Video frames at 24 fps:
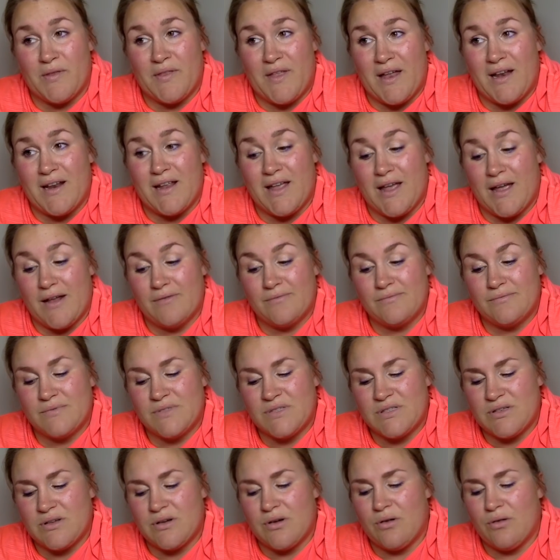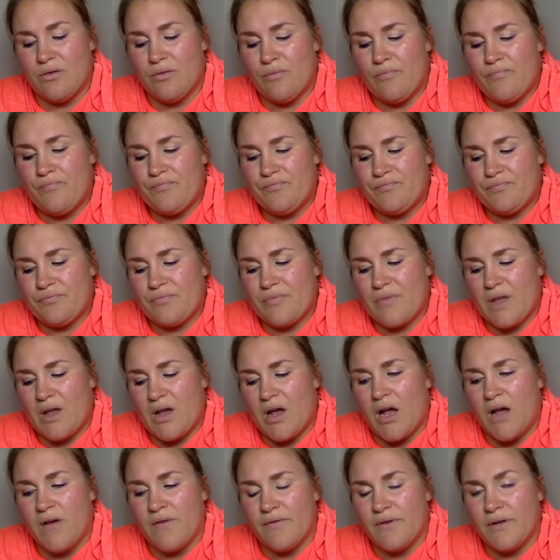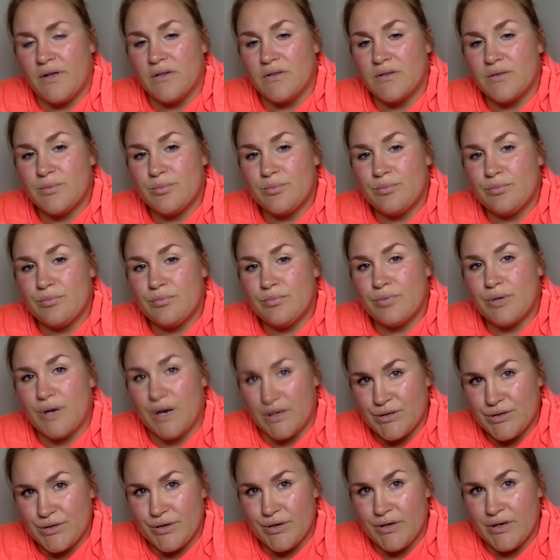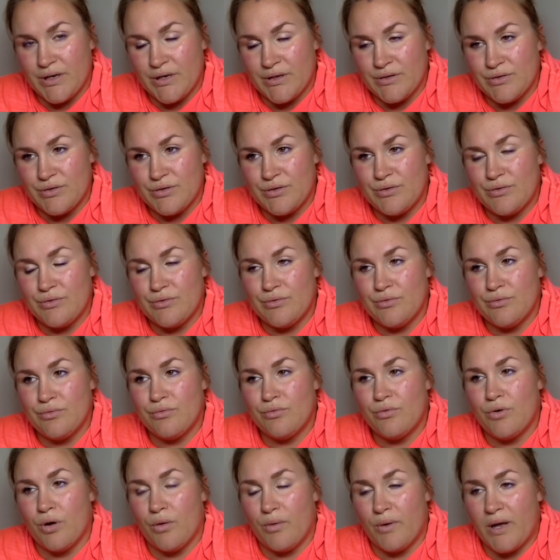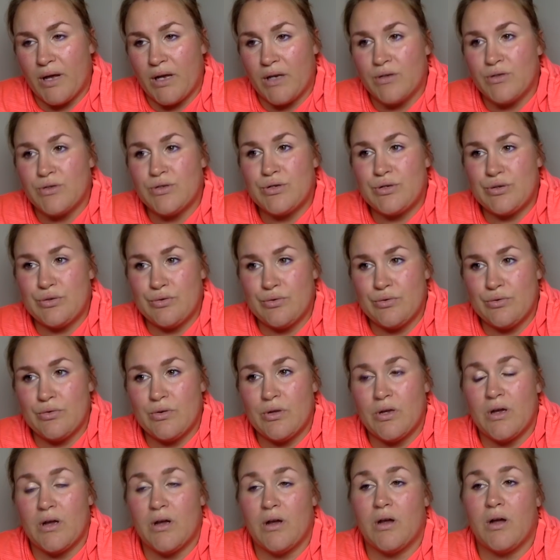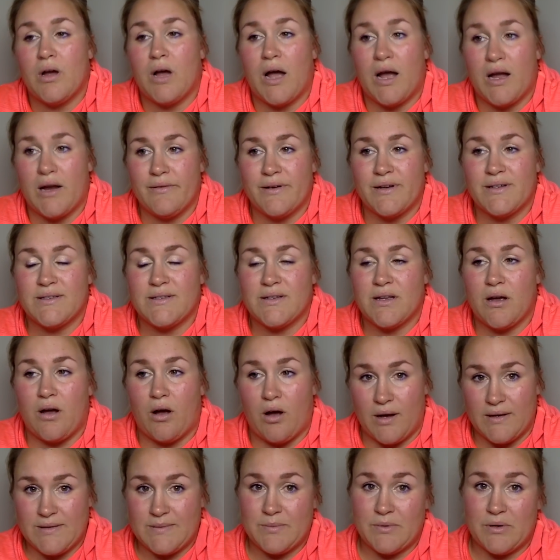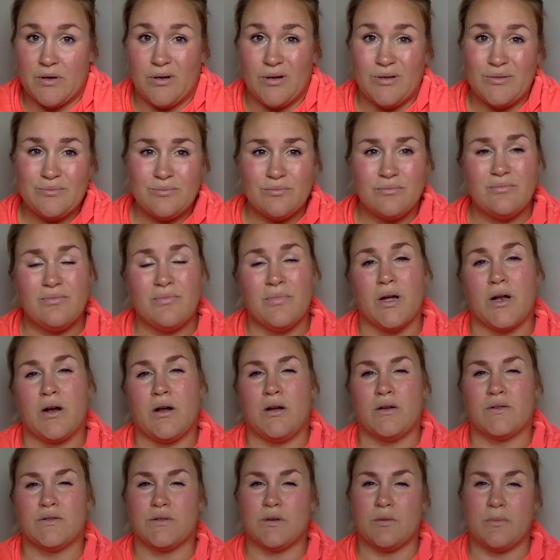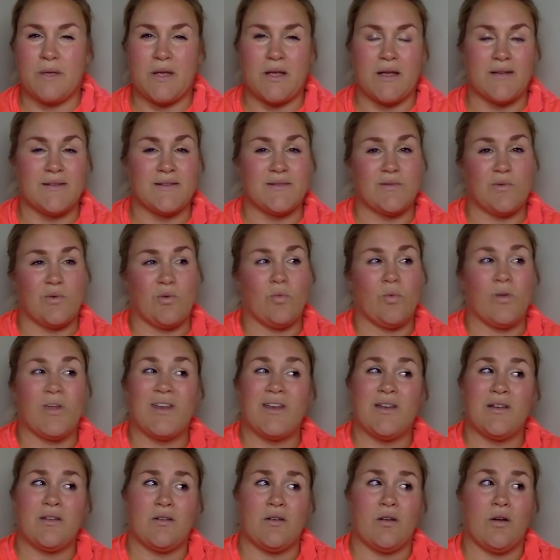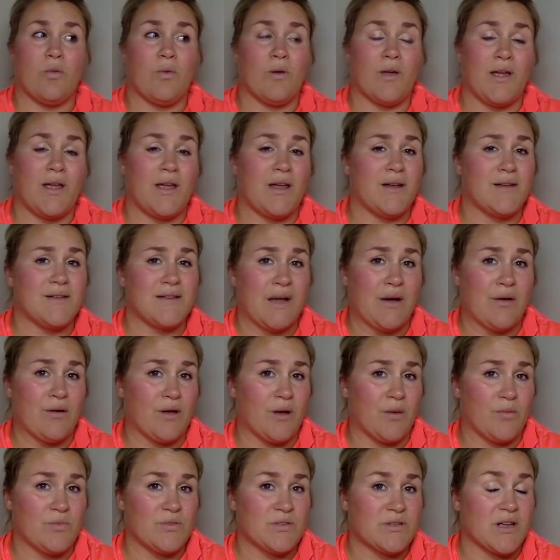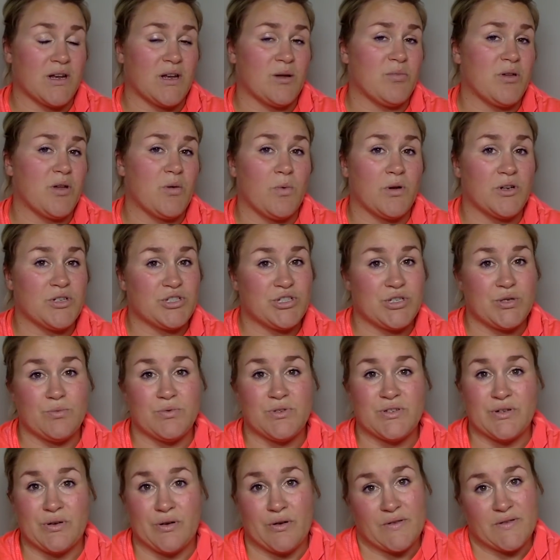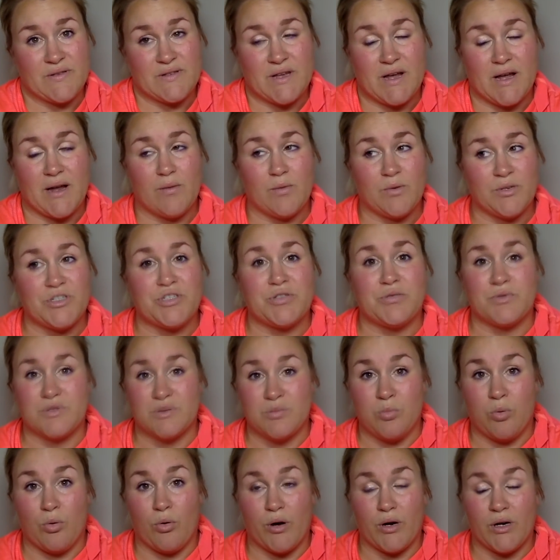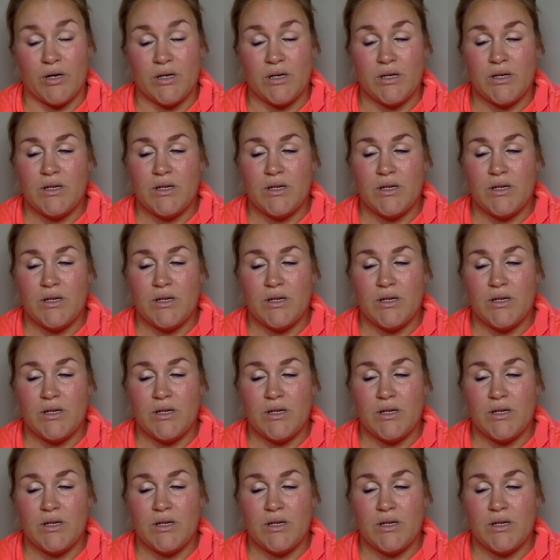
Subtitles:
with that again, so I felt pressured into going to the high-risk hospital, but also because we didn't know what Ada's outcome was going to be once she was Earthside, when she was born.